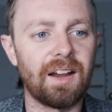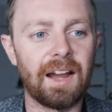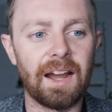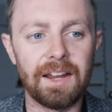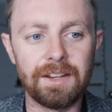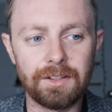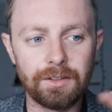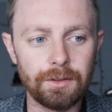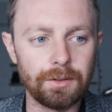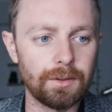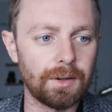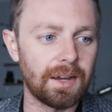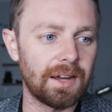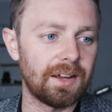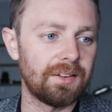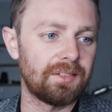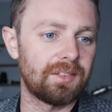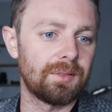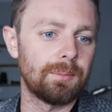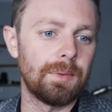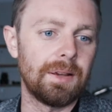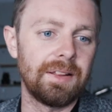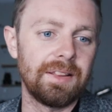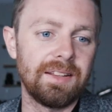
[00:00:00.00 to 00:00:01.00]
I do have
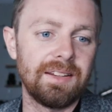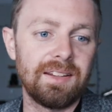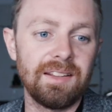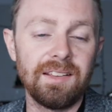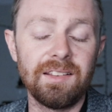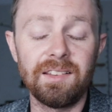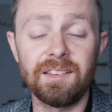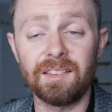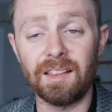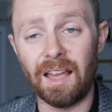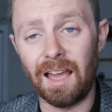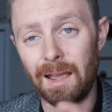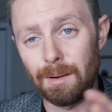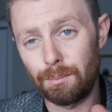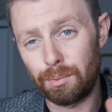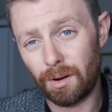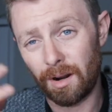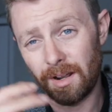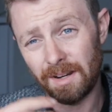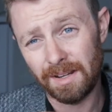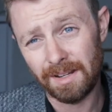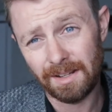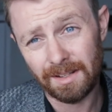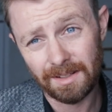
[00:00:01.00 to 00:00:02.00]
some LEDs I
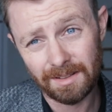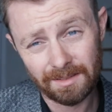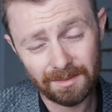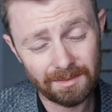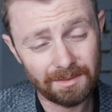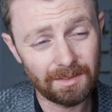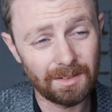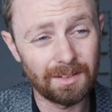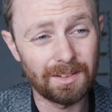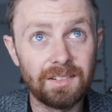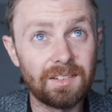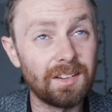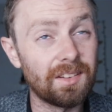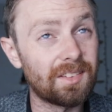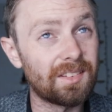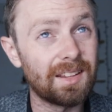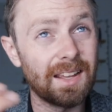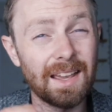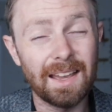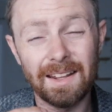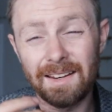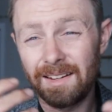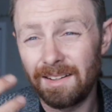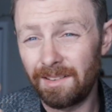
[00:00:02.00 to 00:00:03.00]
brought in just to
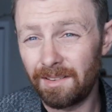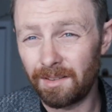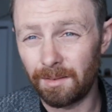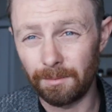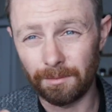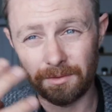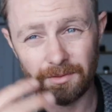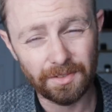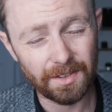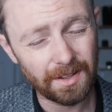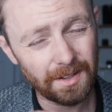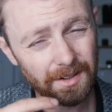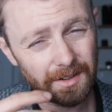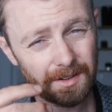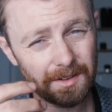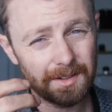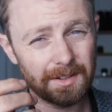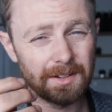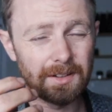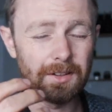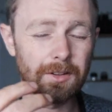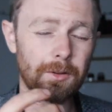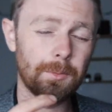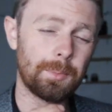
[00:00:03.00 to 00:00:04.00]
add in some fill and
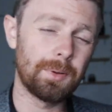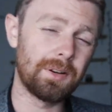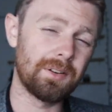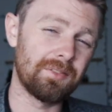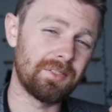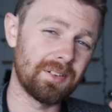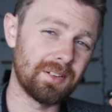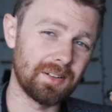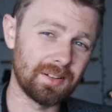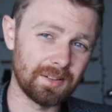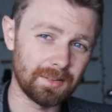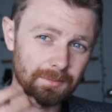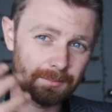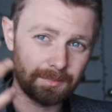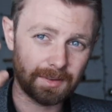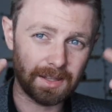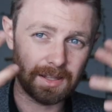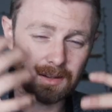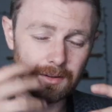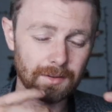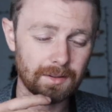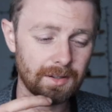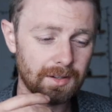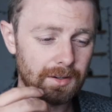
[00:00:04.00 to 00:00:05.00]
a little bit of a,
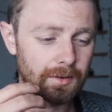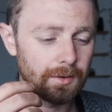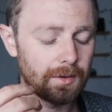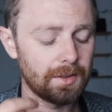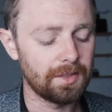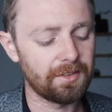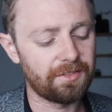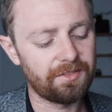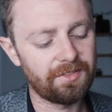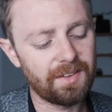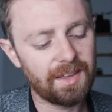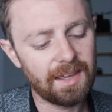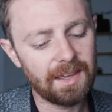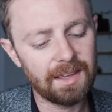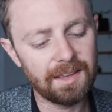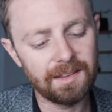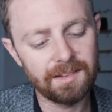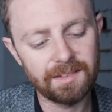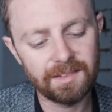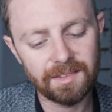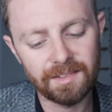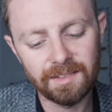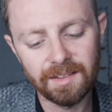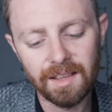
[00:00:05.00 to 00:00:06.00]
you know, kicker on the
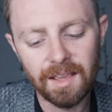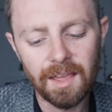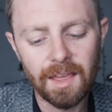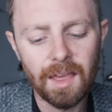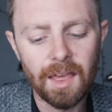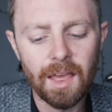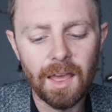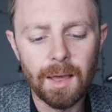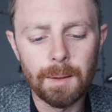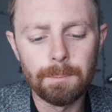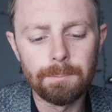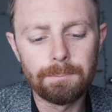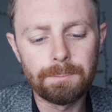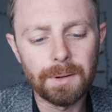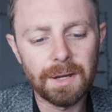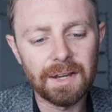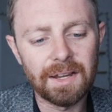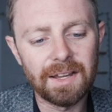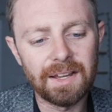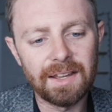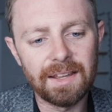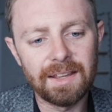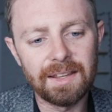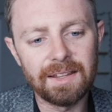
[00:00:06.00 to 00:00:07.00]
face.
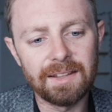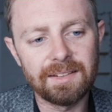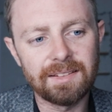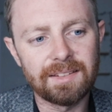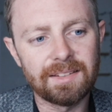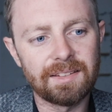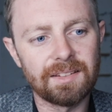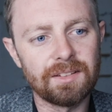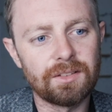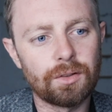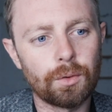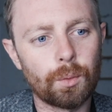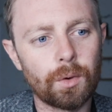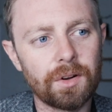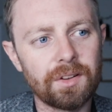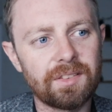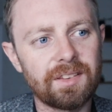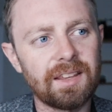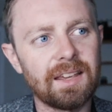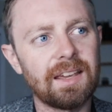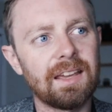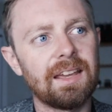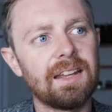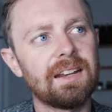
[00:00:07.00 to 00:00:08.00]
But towards
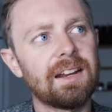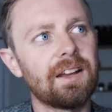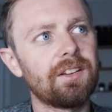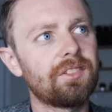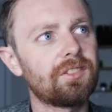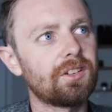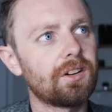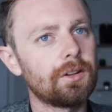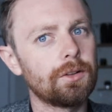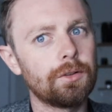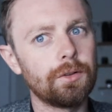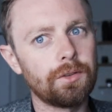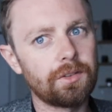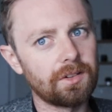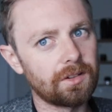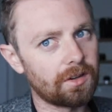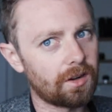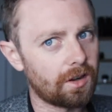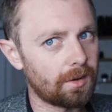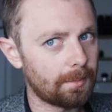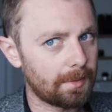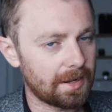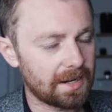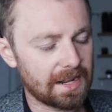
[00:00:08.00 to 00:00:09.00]
the end, I started losing
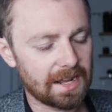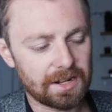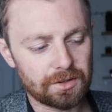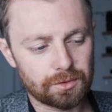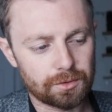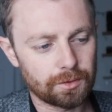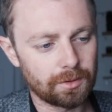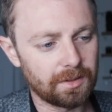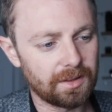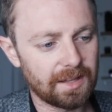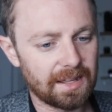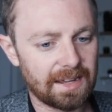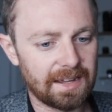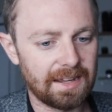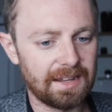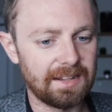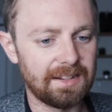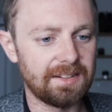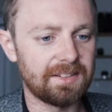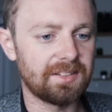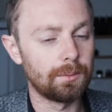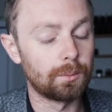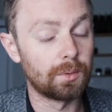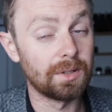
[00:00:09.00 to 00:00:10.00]
all my natural
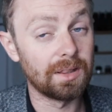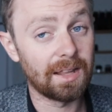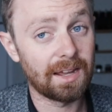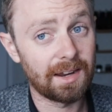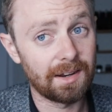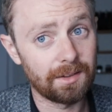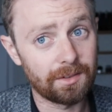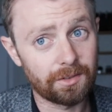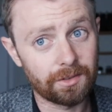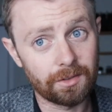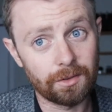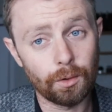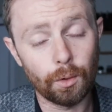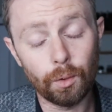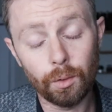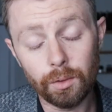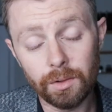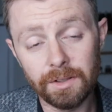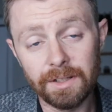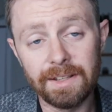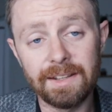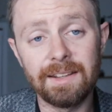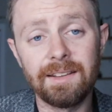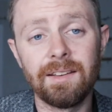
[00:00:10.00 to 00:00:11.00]
light, rely
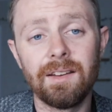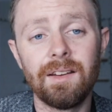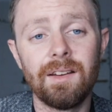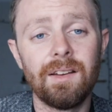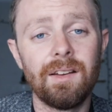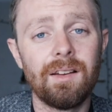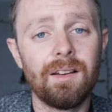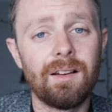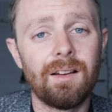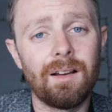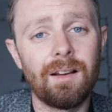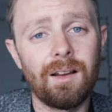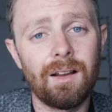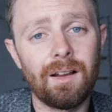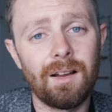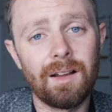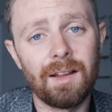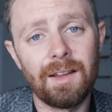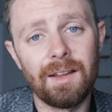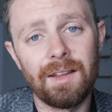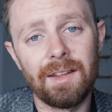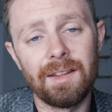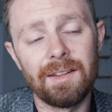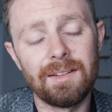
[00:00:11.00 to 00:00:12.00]
solely
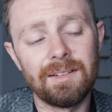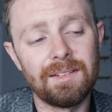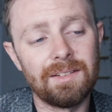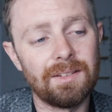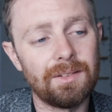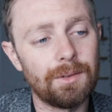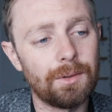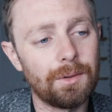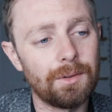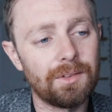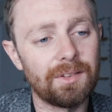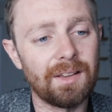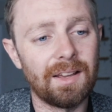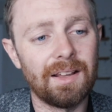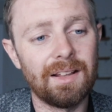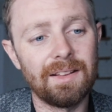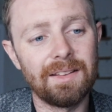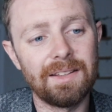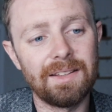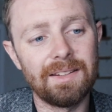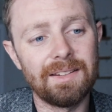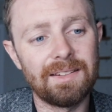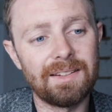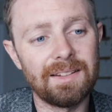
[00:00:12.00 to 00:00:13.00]
on those
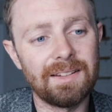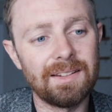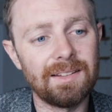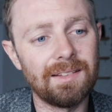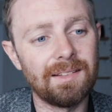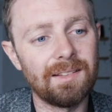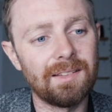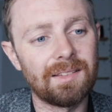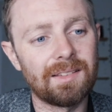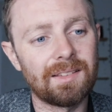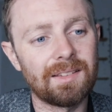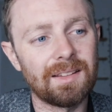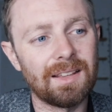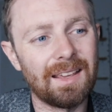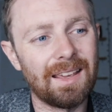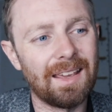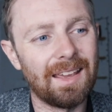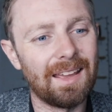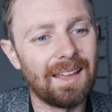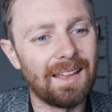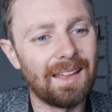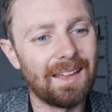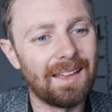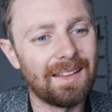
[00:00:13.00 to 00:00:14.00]
LEDs,
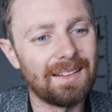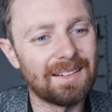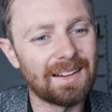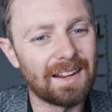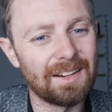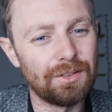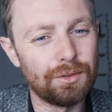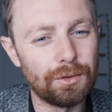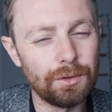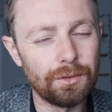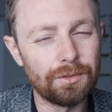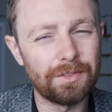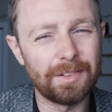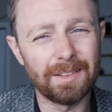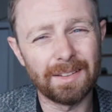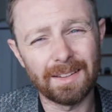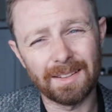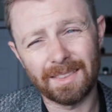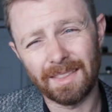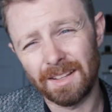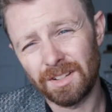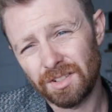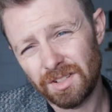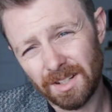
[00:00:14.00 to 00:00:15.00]
and I do feel
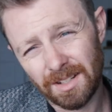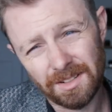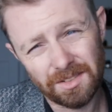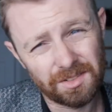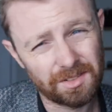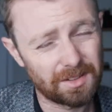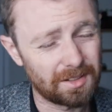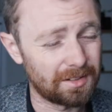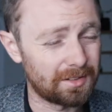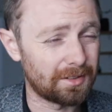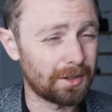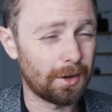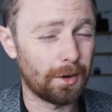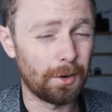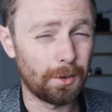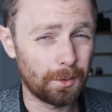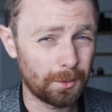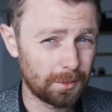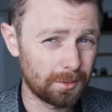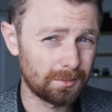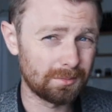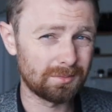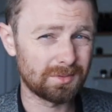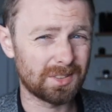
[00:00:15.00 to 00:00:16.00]
like that changed the
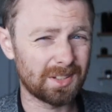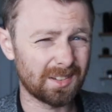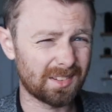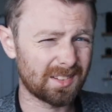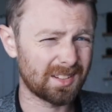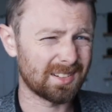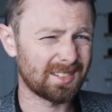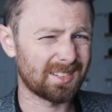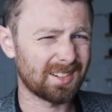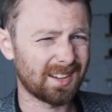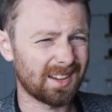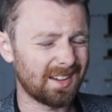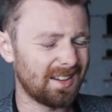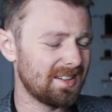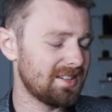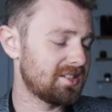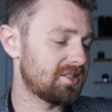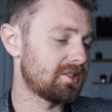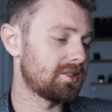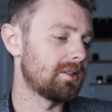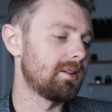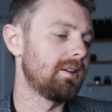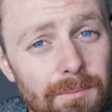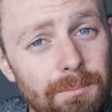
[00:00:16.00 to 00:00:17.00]
tone just a
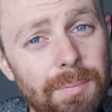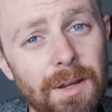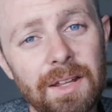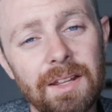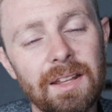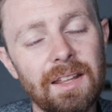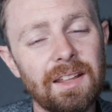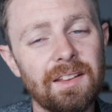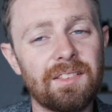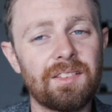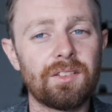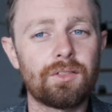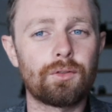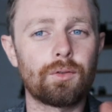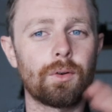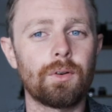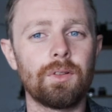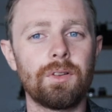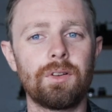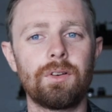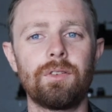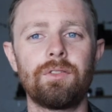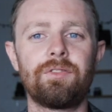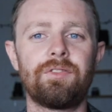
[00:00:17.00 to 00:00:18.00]
touch. But it's a short
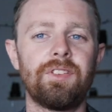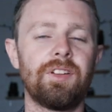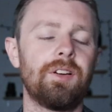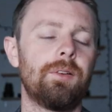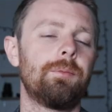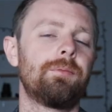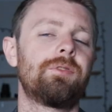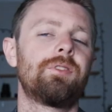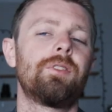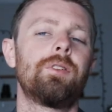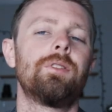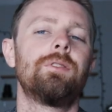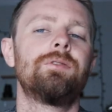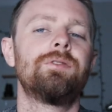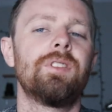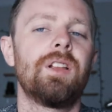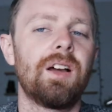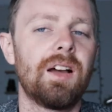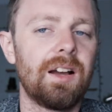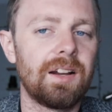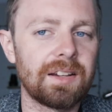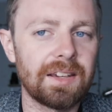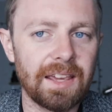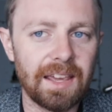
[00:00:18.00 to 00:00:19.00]
little film for a
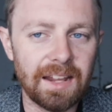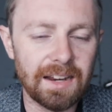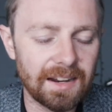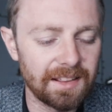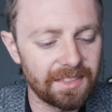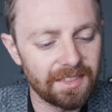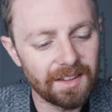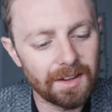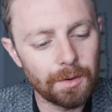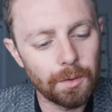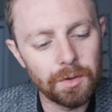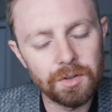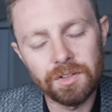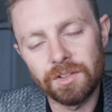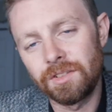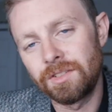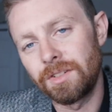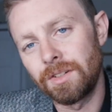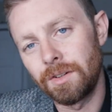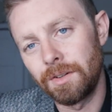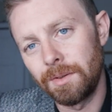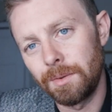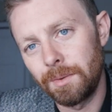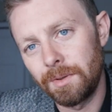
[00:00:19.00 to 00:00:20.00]
vlog, and I thought I would just
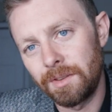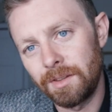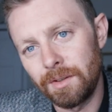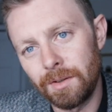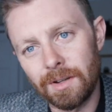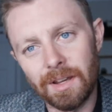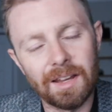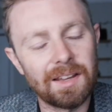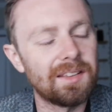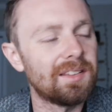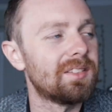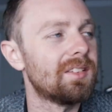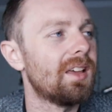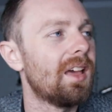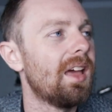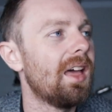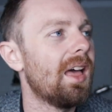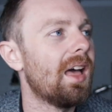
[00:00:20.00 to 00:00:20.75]
show it with you guys.